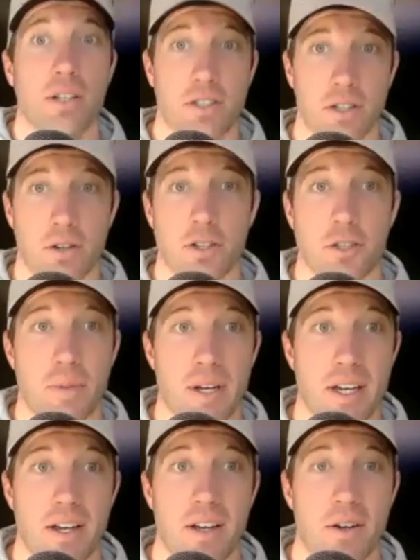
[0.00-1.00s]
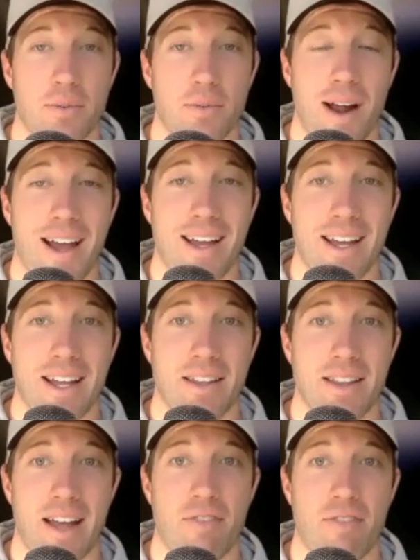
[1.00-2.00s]
so to speak, right, and
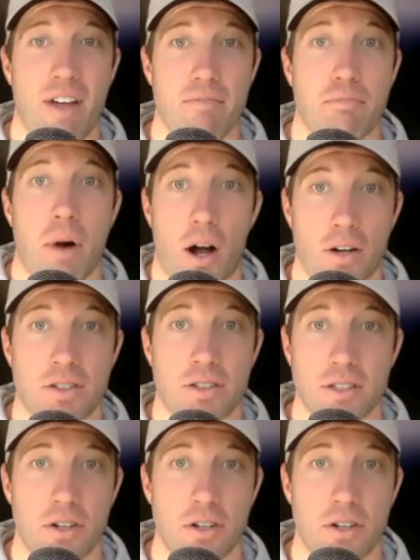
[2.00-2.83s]
they've bonked